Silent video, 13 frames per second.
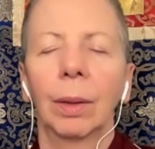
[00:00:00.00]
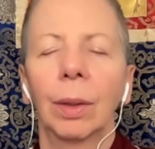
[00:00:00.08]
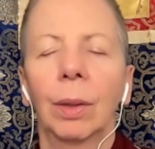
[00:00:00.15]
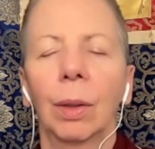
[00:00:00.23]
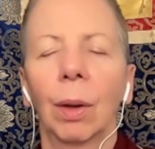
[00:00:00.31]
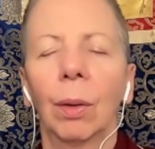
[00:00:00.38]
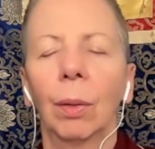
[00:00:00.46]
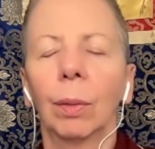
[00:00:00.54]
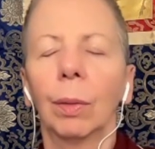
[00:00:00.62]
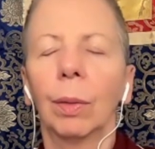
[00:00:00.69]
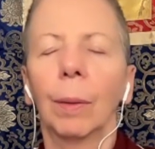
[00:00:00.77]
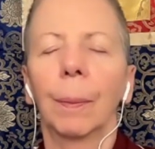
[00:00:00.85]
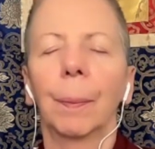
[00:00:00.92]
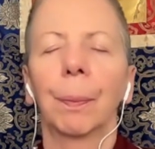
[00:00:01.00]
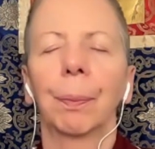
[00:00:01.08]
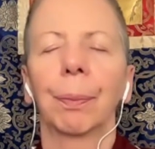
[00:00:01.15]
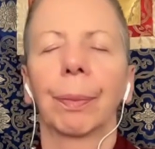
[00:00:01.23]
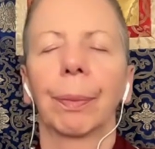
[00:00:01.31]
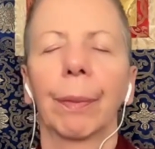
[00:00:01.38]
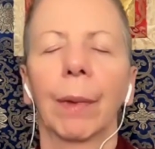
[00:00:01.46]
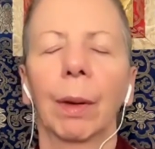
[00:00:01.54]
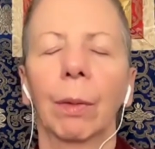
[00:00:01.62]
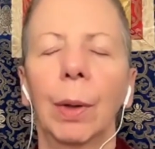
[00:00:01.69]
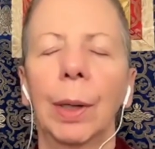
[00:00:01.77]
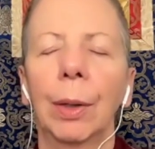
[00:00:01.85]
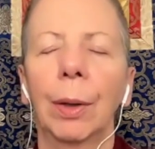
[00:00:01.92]
dissolve
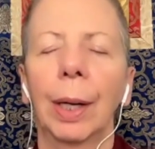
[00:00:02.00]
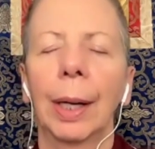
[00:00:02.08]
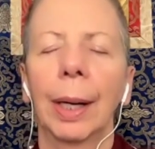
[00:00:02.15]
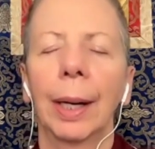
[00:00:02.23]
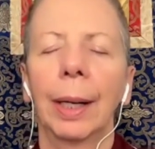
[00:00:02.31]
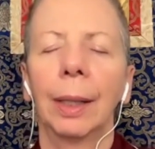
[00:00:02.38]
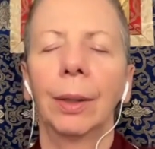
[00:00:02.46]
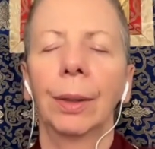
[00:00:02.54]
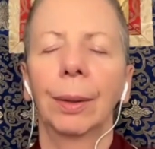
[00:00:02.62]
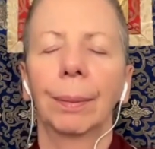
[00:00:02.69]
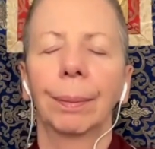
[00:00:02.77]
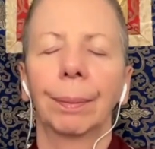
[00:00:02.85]
if we don't engage.